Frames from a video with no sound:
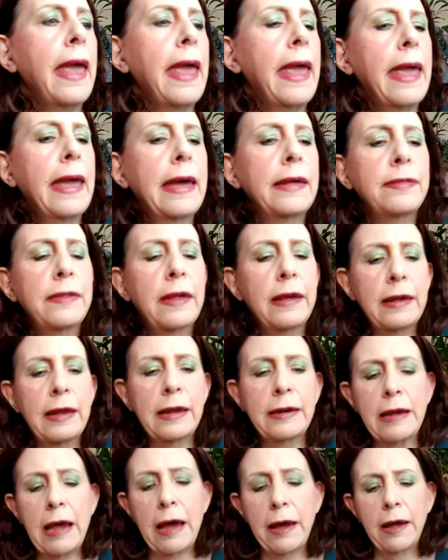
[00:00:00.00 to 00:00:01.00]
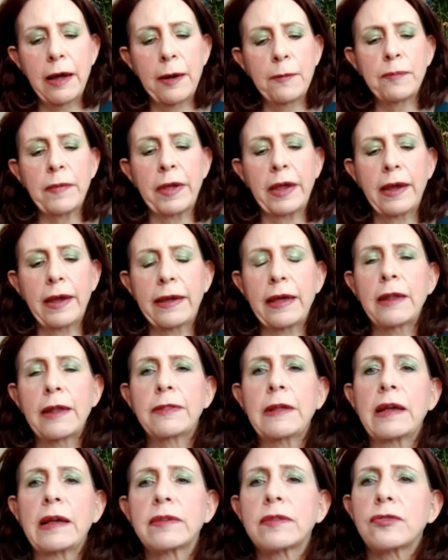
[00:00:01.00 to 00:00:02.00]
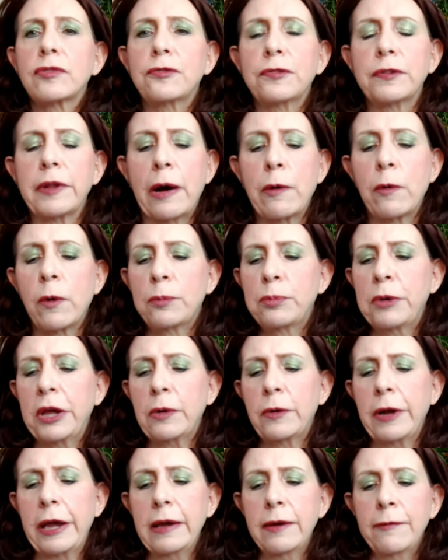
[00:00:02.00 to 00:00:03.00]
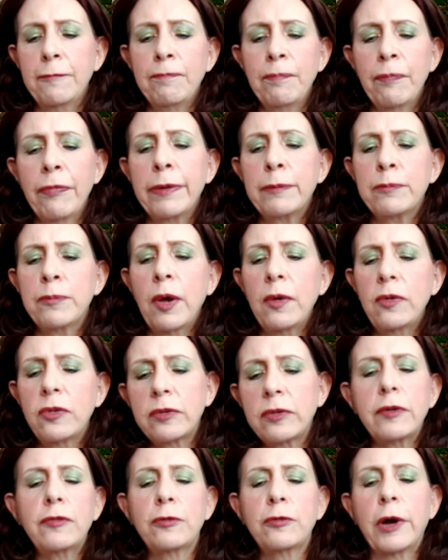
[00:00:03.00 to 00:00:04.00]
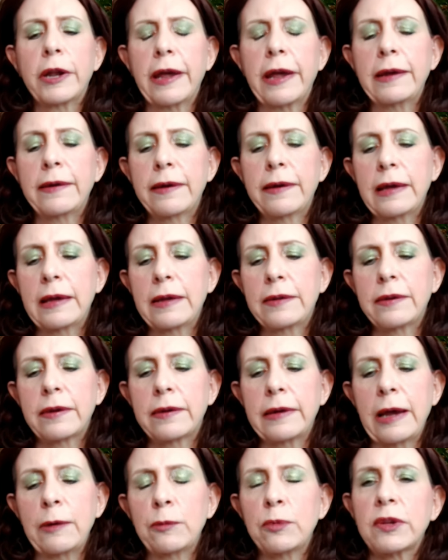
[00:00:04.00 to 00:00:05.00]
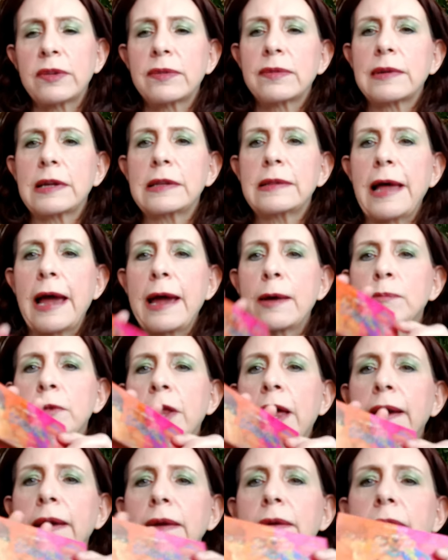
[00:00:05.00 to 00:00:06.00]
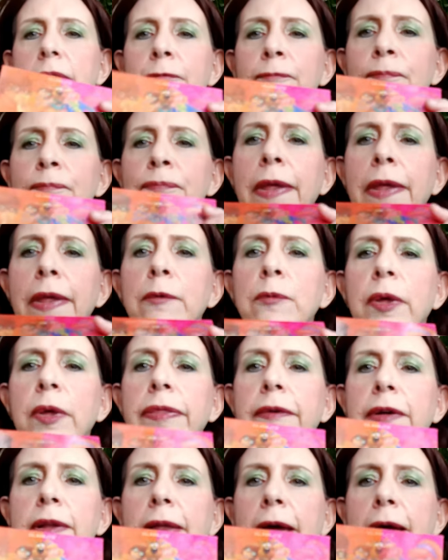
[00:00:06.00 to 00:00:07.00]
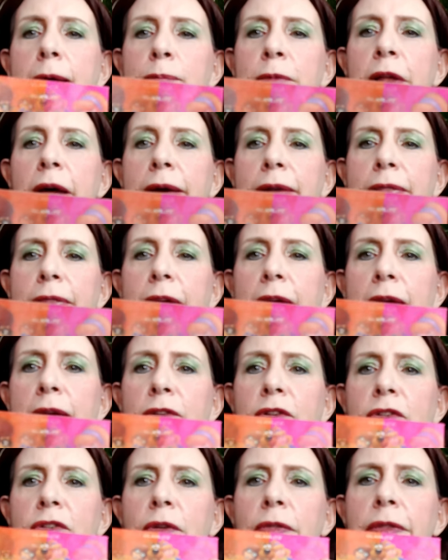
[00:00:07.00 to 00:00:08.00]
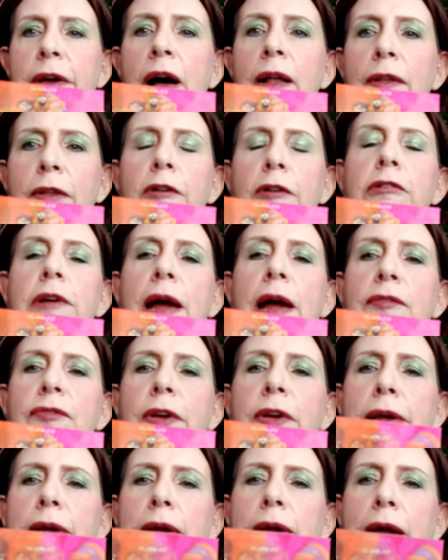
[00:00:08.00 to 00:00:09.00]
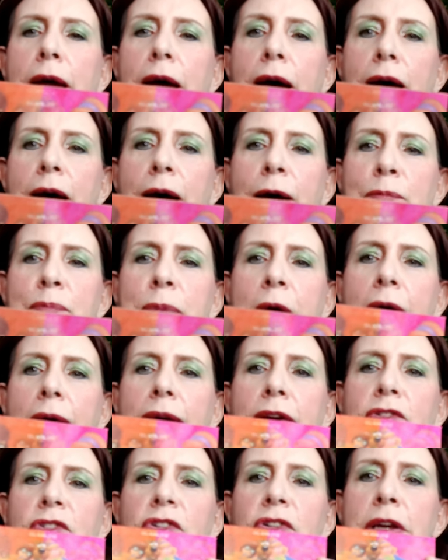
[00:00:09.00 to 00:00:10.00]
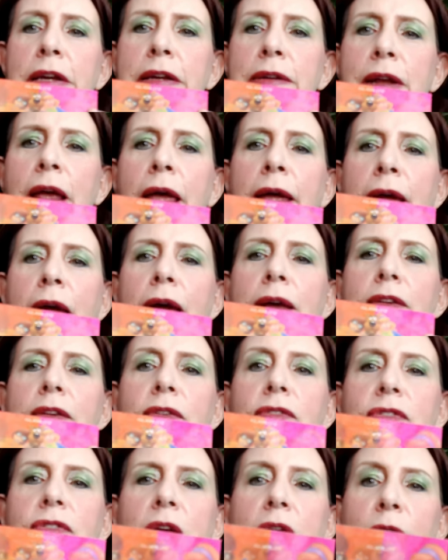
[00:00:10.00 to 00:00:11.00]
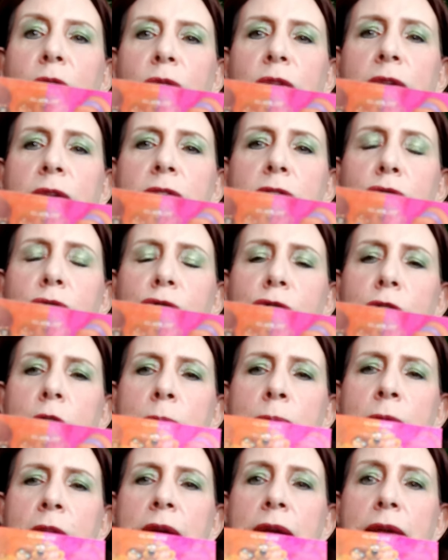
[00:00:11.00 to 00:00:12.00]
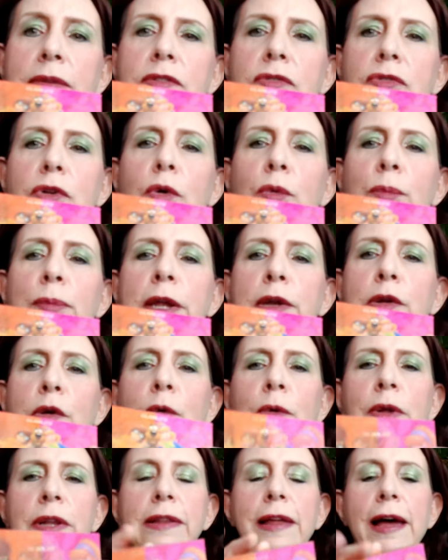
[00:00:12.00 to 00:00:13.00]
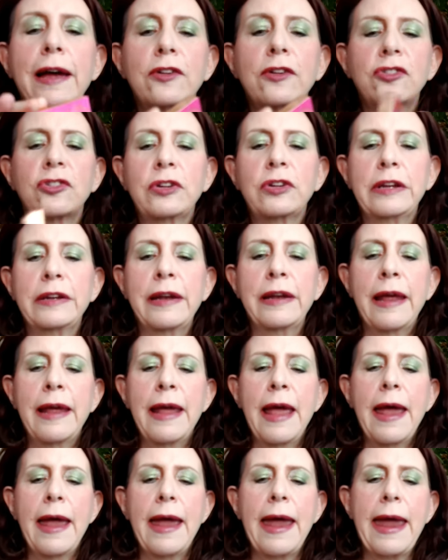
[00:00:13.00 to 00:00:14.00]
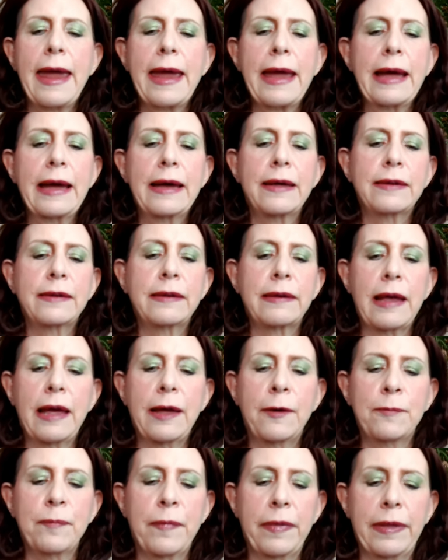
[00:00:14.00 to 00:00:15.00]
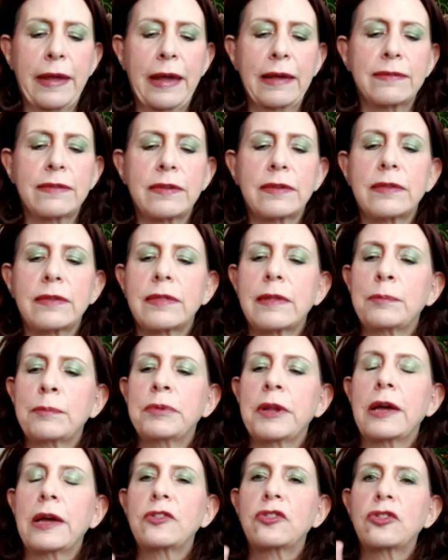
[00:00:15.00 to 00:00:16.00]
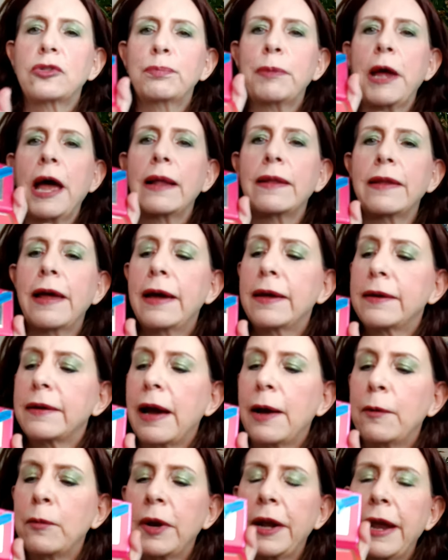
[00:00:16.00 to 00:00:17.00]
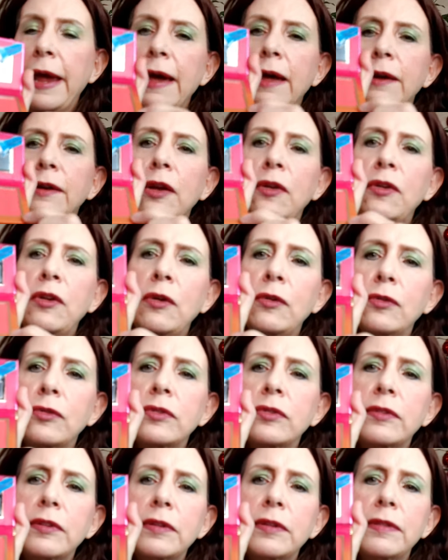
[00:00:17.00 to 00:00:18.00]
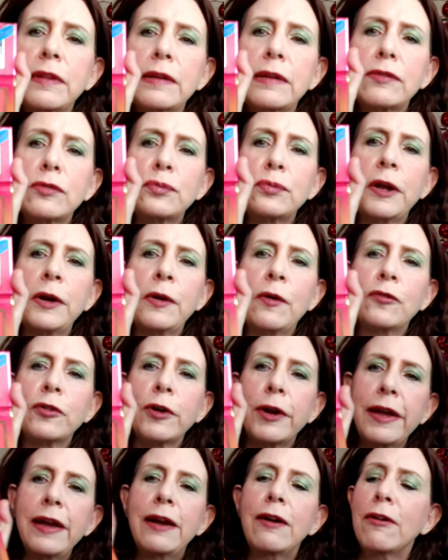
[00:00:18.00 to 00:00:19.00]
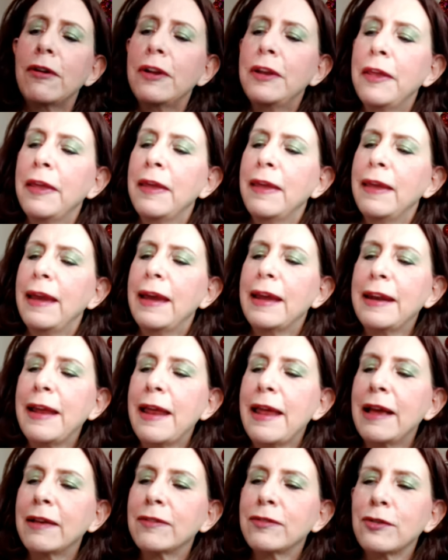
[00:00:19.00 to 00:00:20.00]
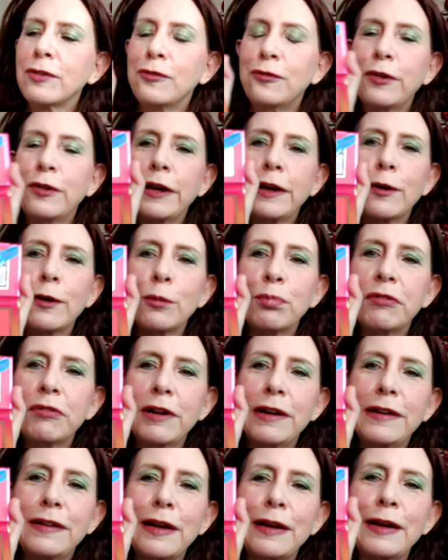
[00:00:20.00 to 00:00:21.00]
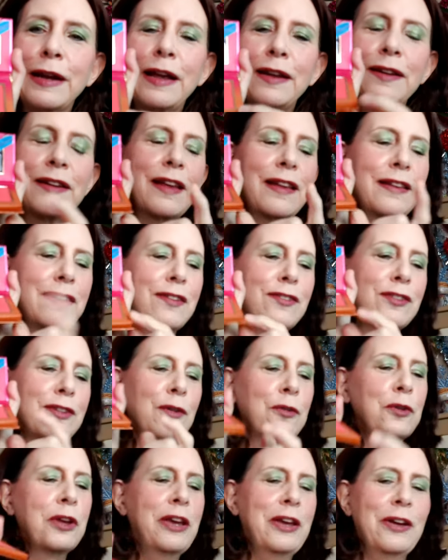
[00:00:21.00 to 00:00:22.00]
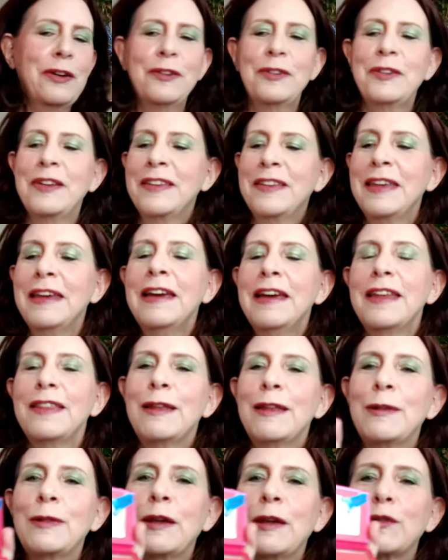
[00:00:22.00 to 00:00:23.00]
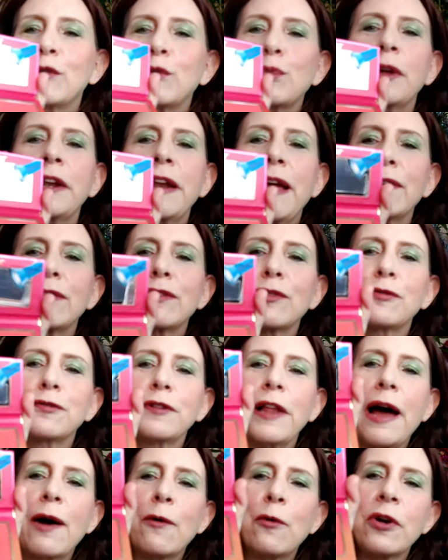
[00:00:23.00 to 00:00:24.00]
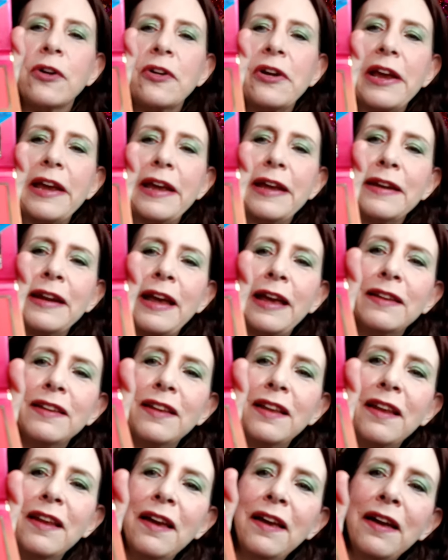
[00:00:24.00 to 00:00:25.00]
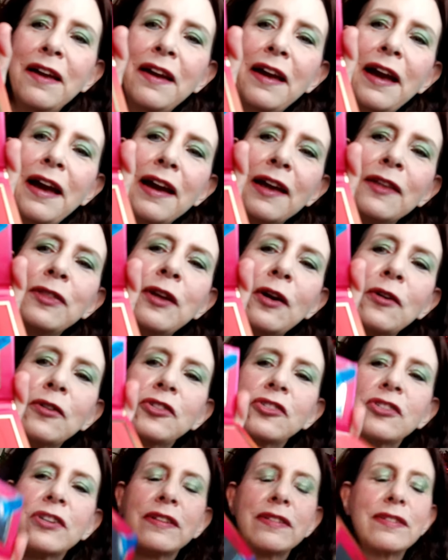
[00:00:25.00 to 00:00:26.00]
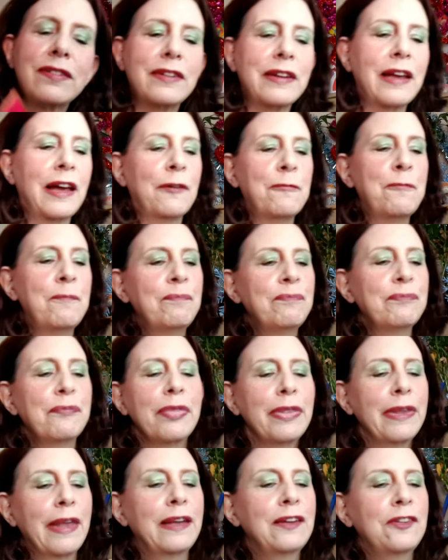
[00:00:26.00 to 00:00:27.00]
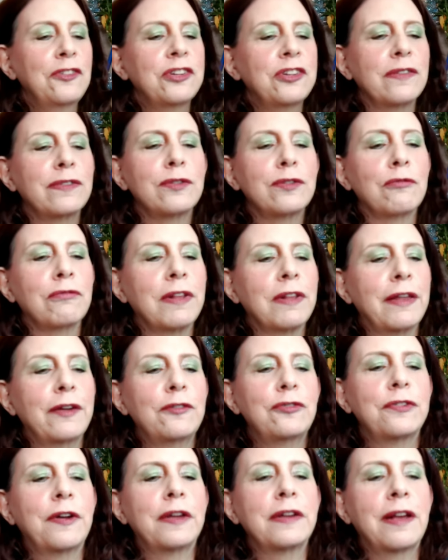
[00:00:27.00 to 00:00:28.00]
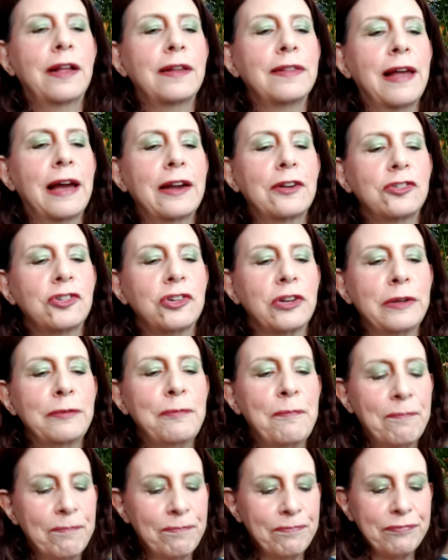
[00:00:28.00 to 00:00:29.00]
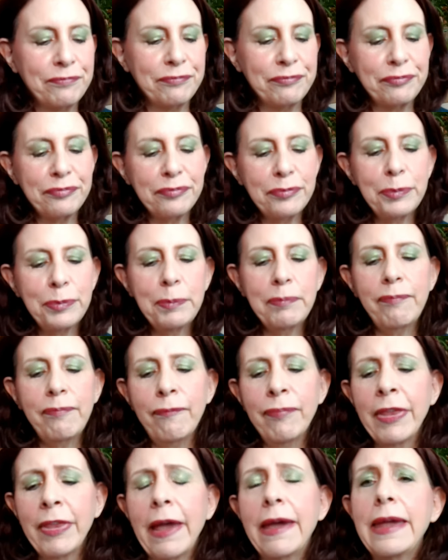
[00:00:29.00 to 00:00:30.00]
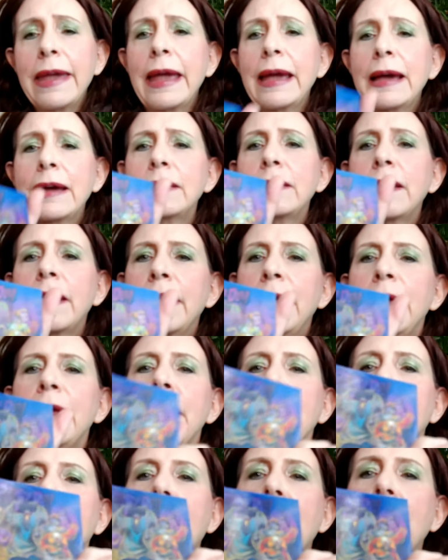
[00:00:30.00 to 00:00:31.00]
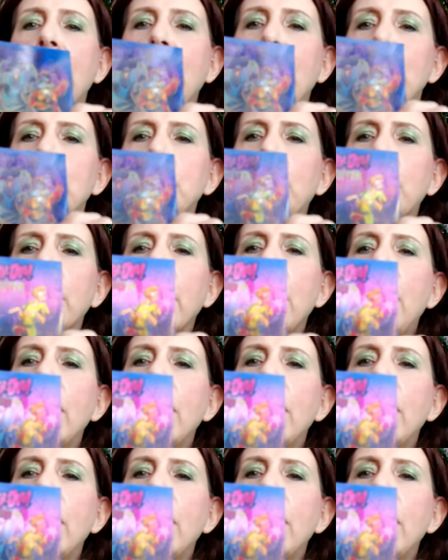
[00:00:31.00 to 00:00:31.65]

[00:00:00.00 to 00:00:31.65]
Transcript: And then um, again, that's Flower Beauty. Most of what I did today was Glamlite. And with Glamlite, they do the holographic uh, packaging. So this from the Scooby-Doo collection, and um, it's the blush palette. I went ahead and used this one over here, and it has a fingerprint in it. It's so cute. And then this one has a flower in it, and they're just, um, it's just a really fun collection and uh, more